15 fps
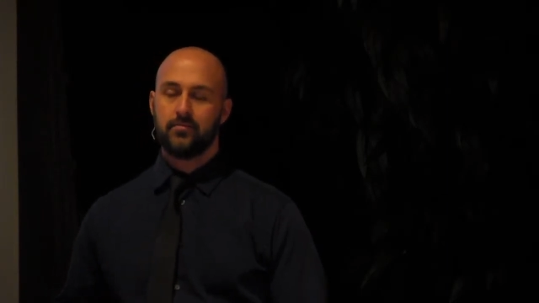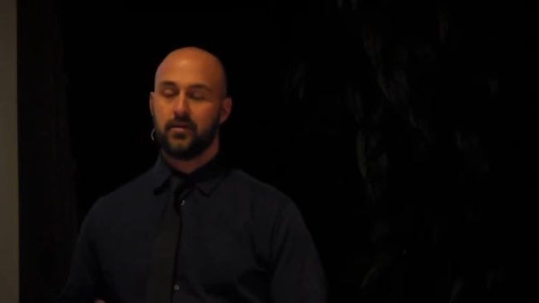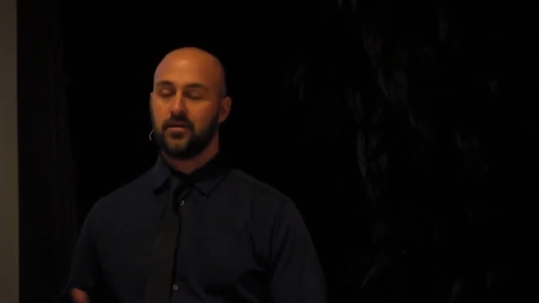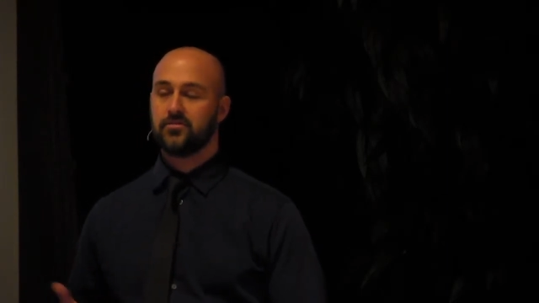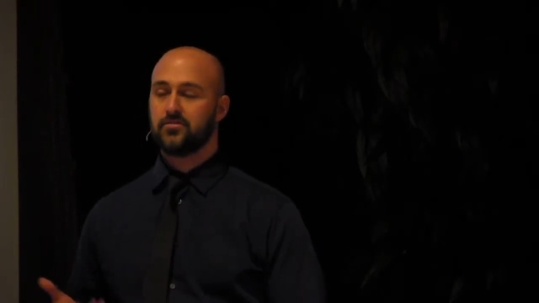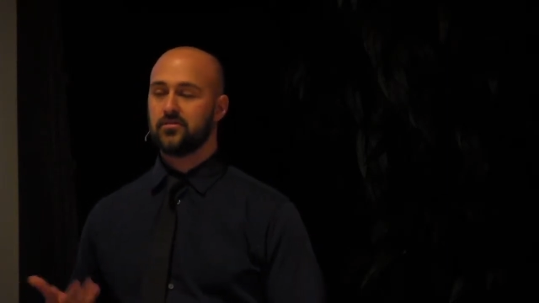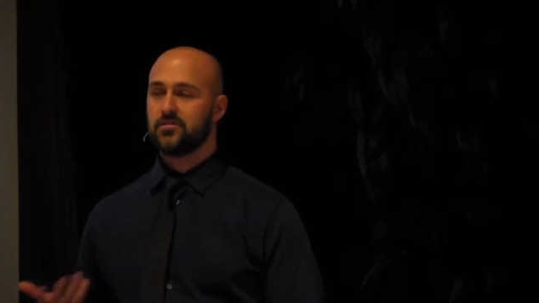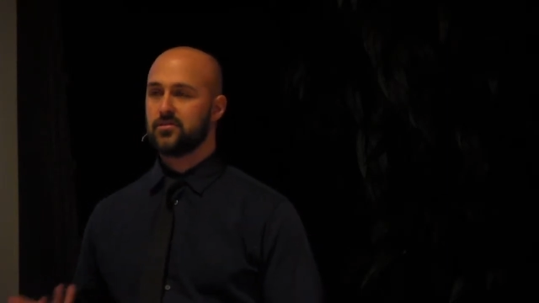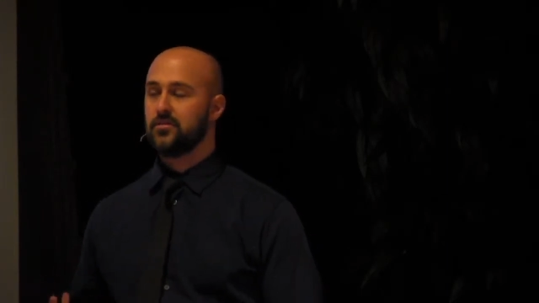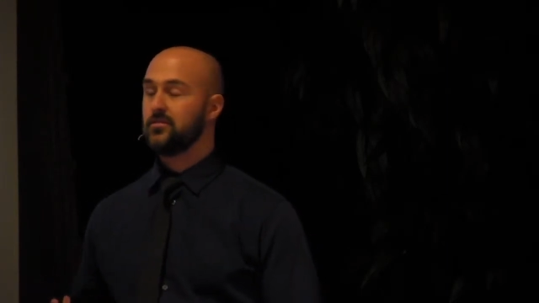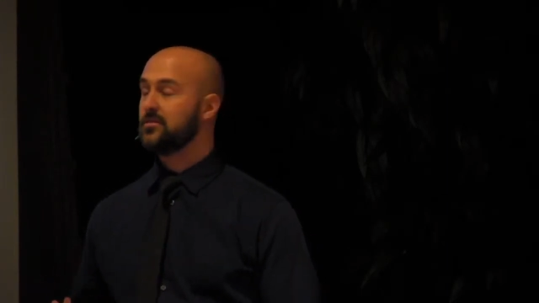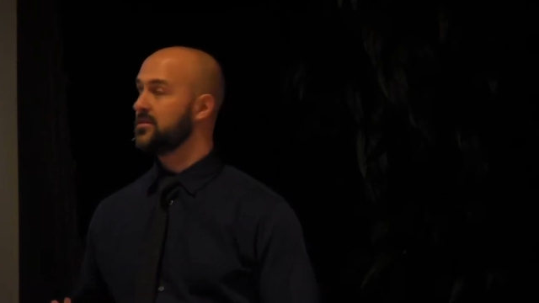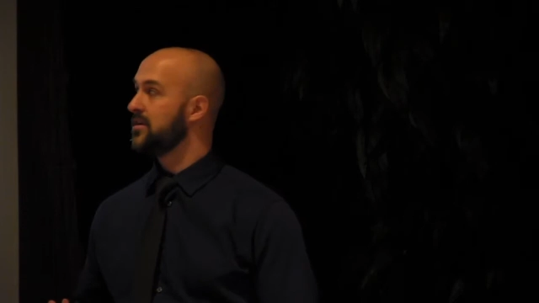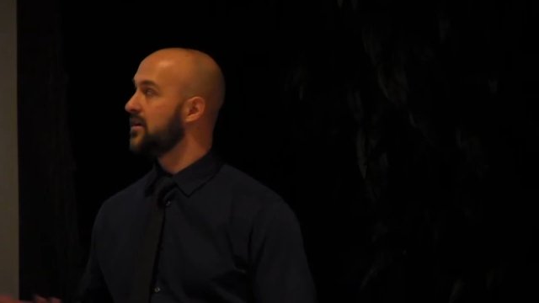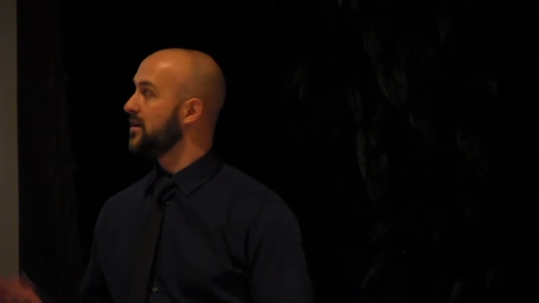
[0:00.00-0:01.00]
As a
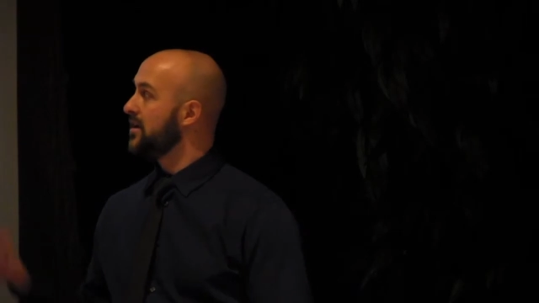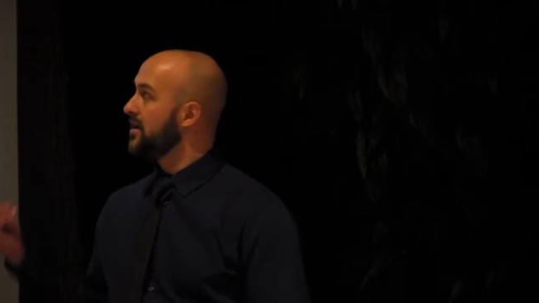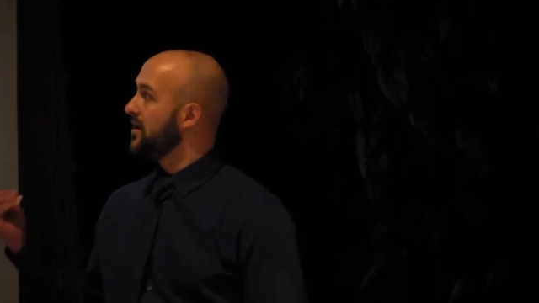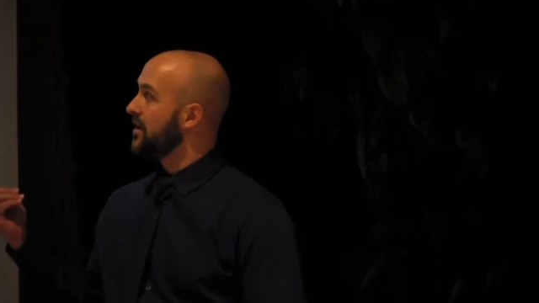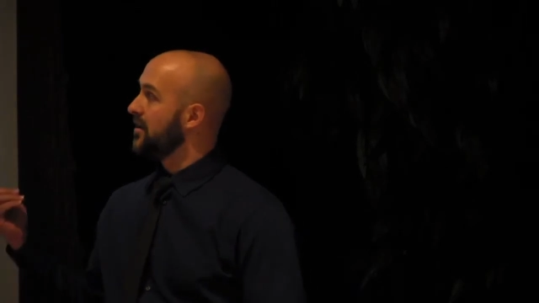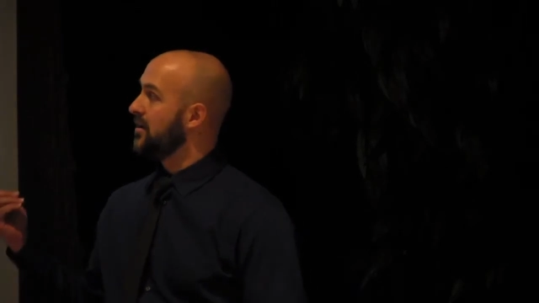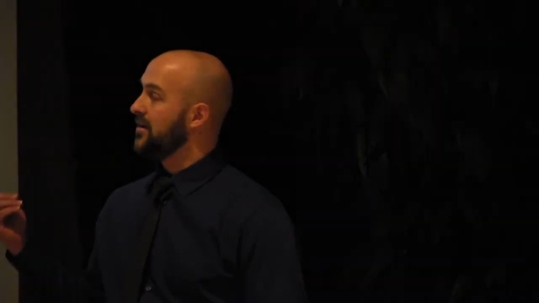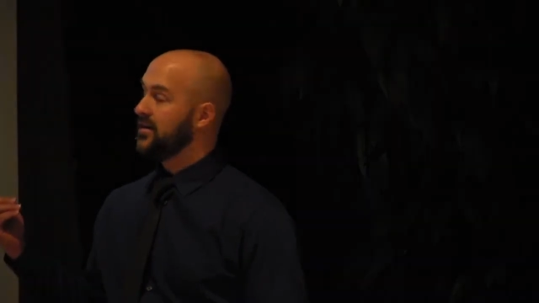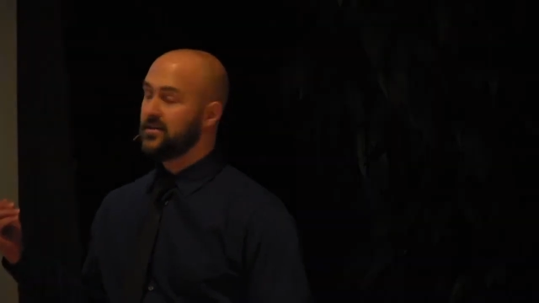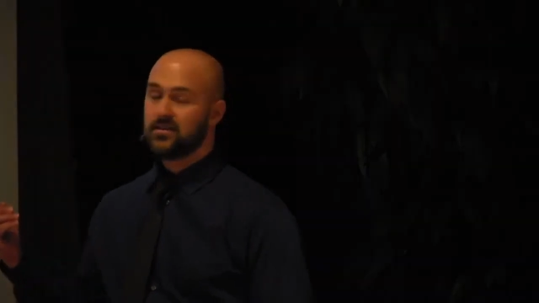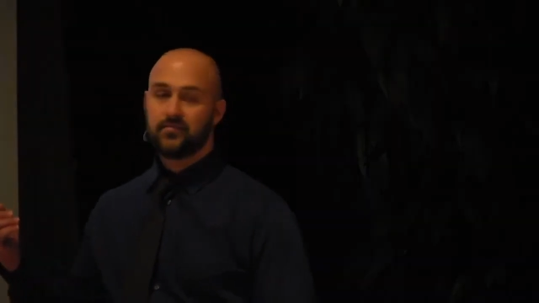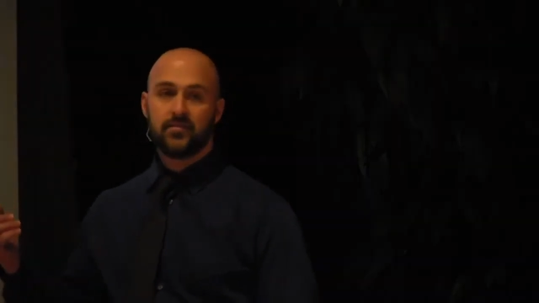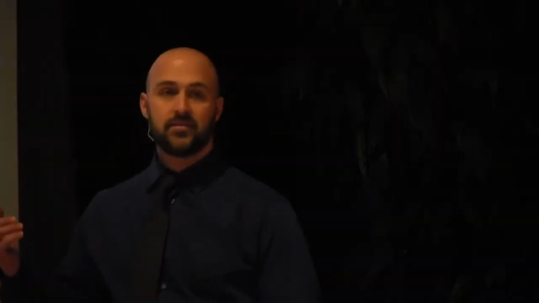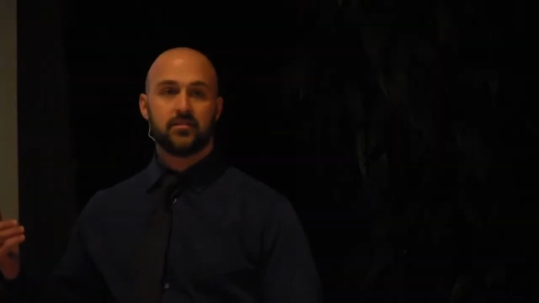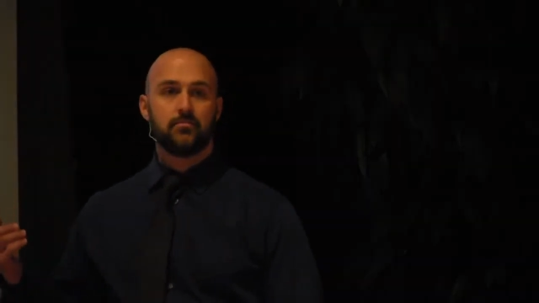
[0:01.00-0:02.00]
result, lions
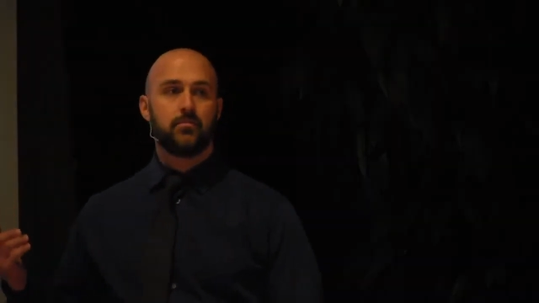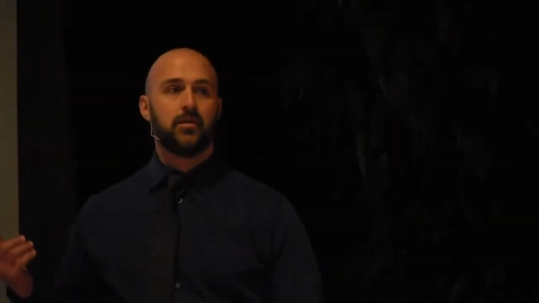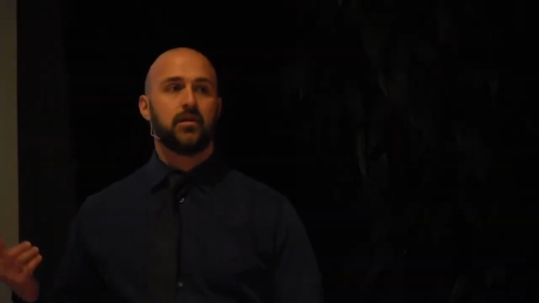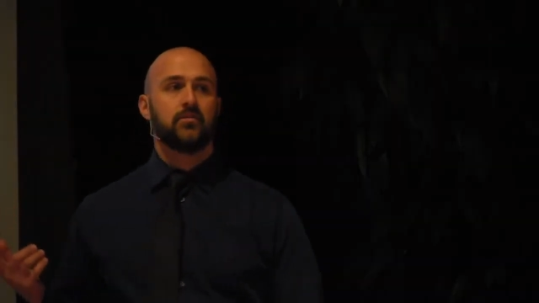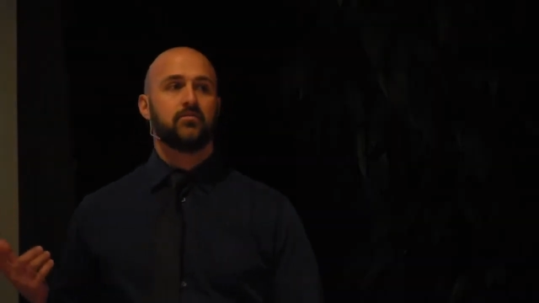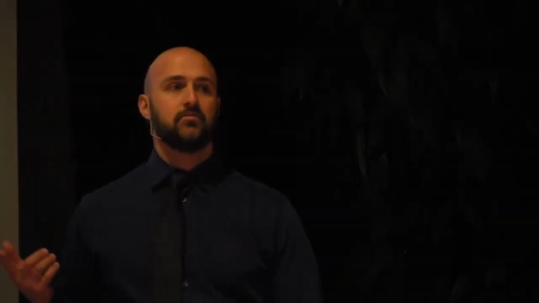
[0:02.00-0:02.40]
have disappeared